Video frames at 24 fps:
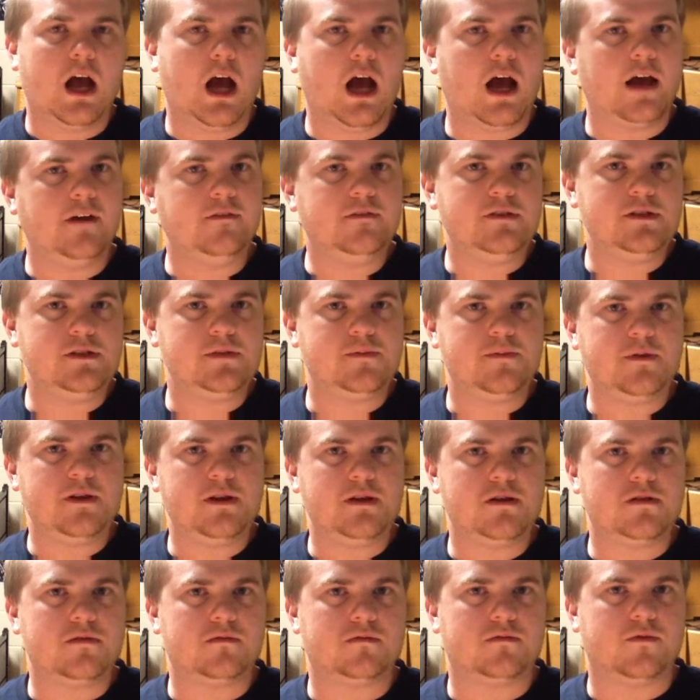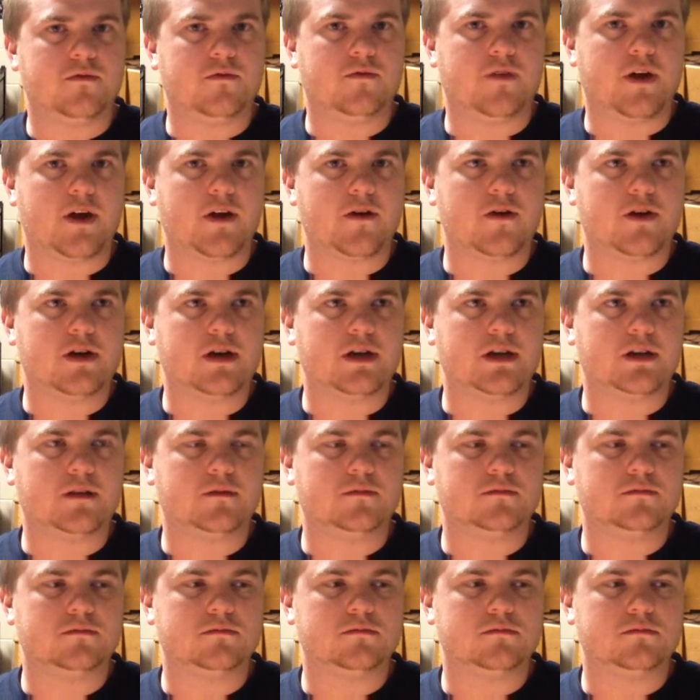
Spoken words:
I've just been very,